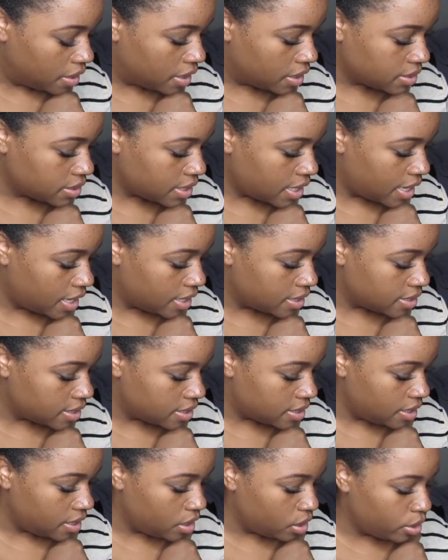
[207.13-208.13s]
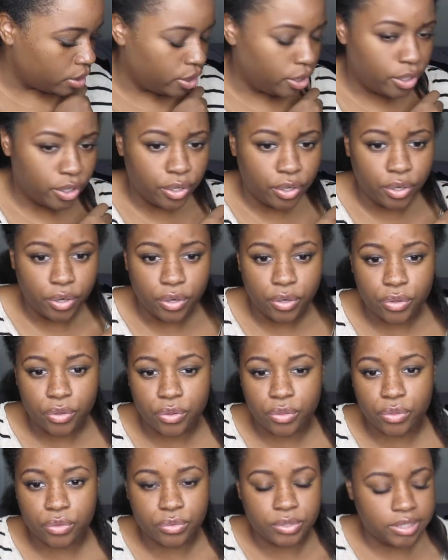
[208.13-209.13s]
It's at, I think,
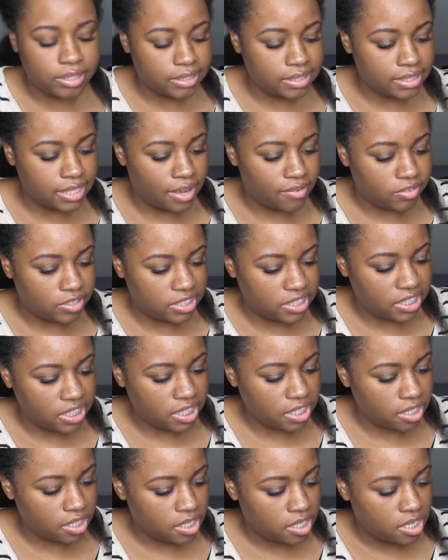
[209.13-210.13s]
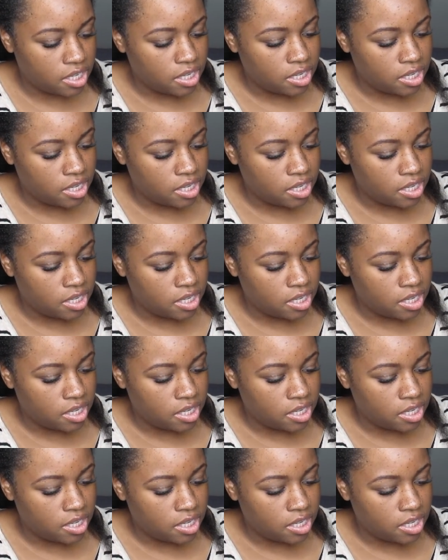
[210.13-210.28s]
370.